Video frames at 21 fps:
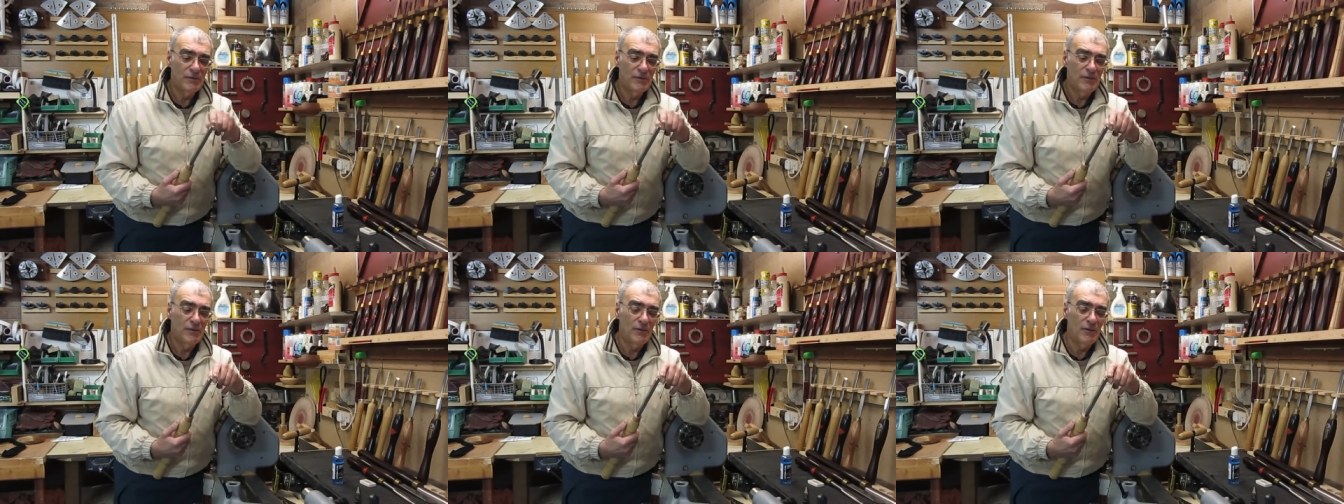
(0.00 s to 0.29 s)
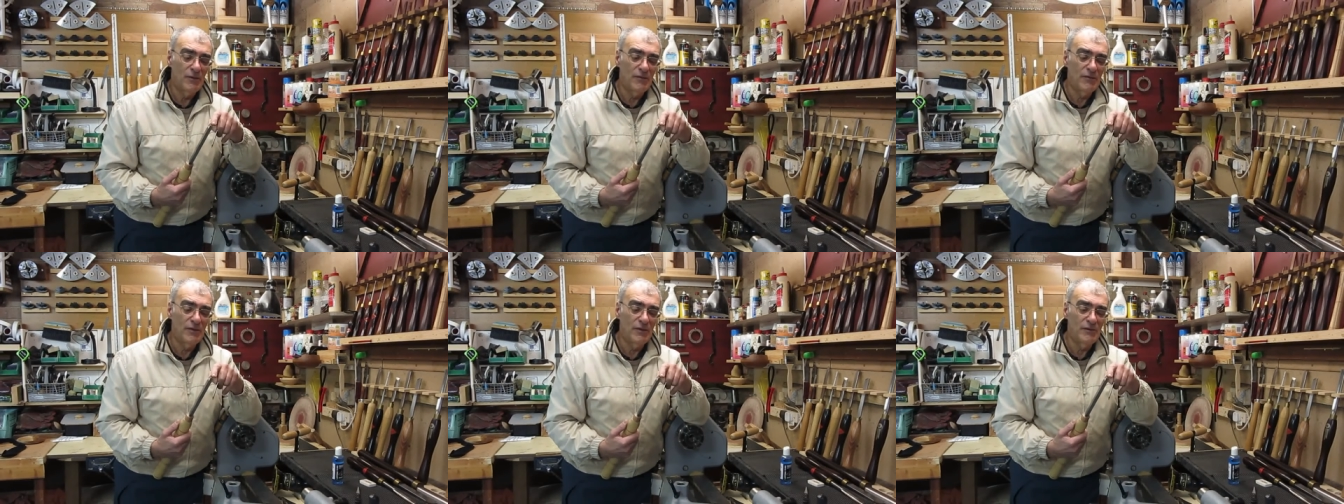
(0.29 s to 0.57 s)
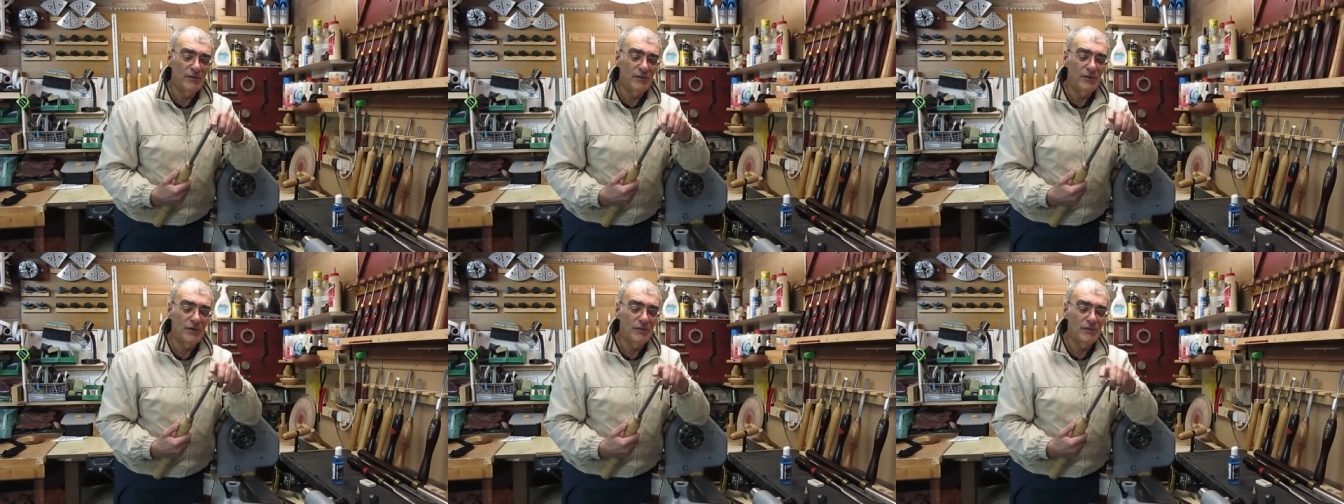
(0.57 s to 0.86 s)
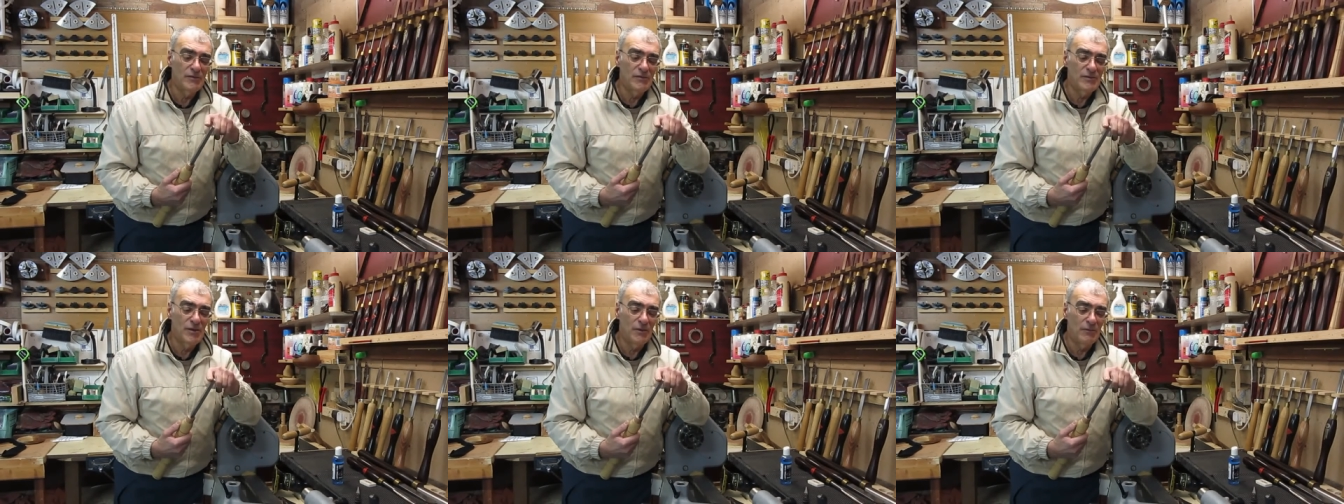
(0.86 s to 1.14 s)
not the underneath,
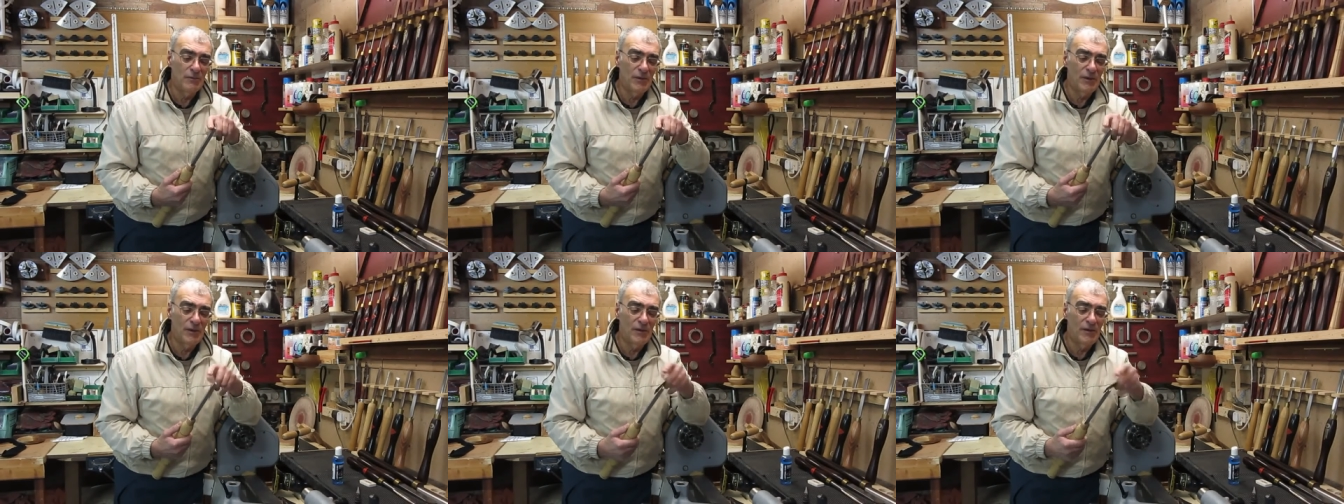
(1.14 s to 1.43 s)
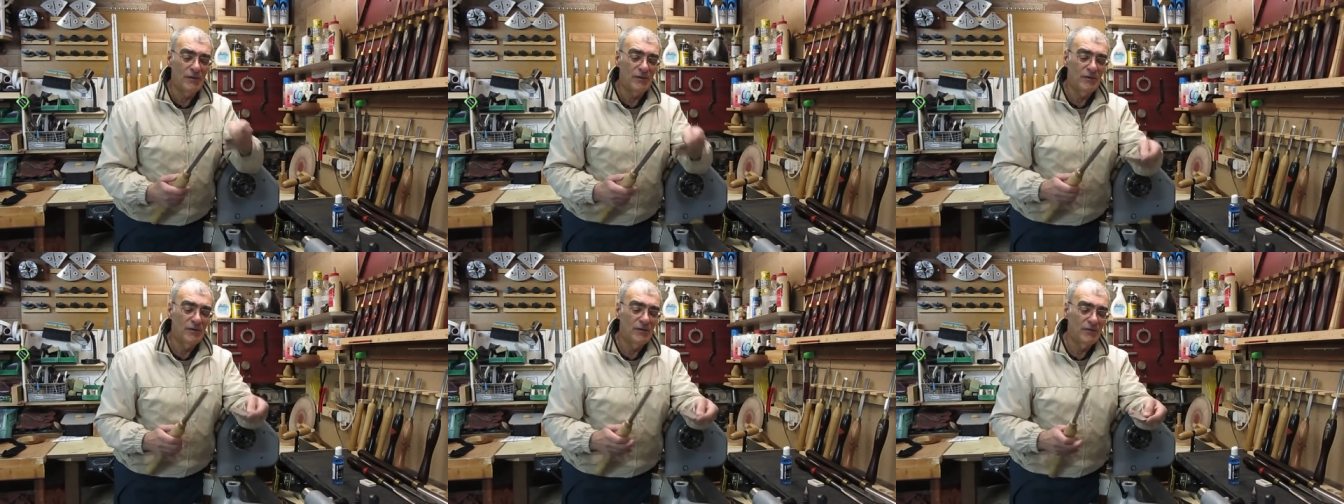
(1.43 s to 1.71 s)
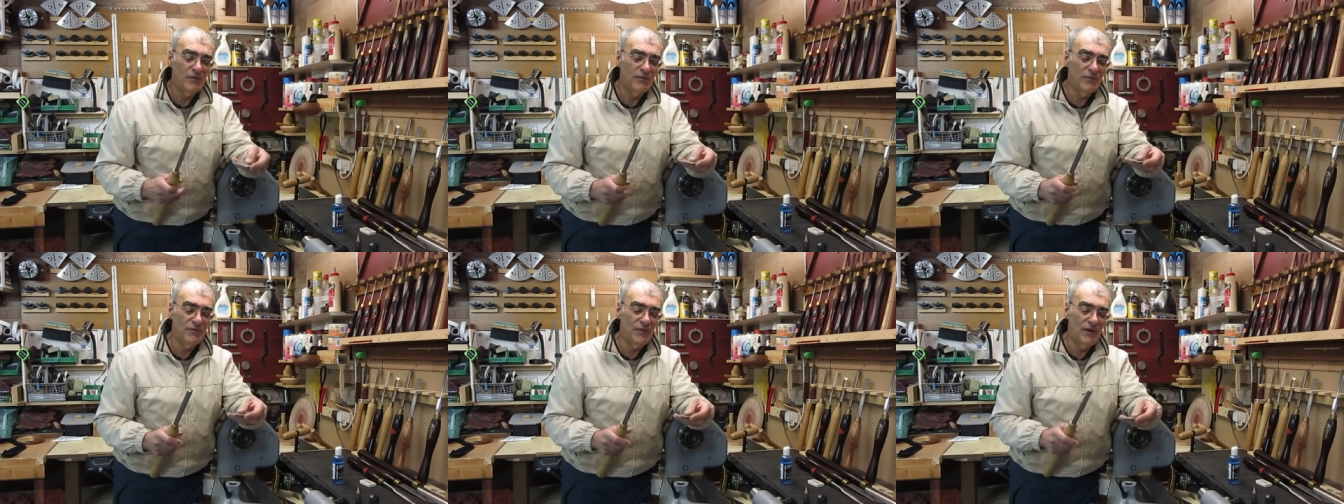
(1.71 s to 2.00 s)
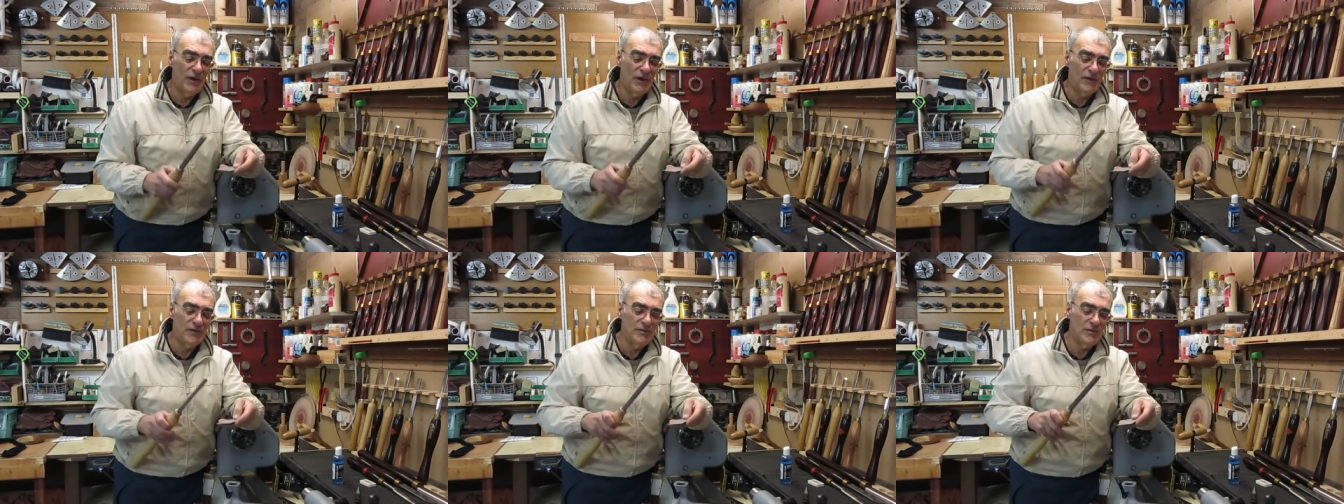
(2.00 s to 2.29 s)
the top part,
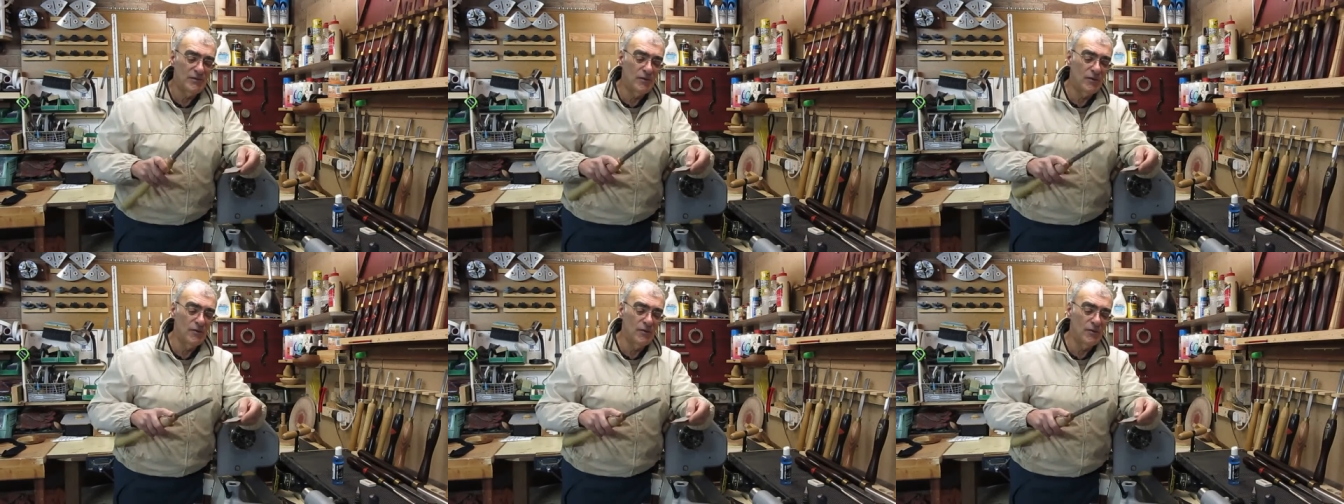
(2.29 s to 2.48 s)
flat